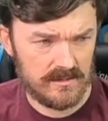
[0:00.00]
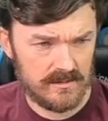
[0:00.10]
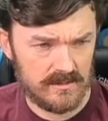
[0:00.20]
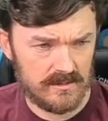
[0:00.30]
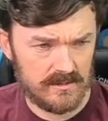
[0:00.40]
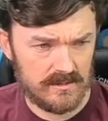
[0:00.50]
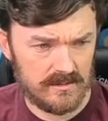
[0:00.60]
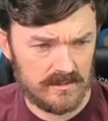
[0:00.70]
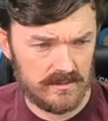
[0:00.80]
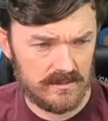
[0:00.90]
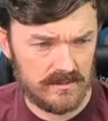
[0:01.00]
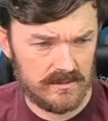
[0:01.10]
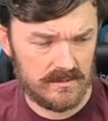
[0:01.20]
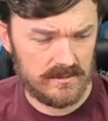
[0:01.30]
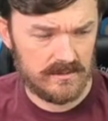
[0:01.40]

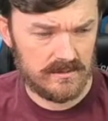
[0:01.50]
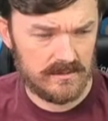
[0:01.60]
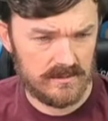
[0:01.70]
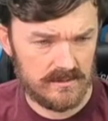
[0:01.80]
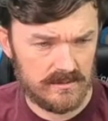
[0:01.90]
Nobody speaks.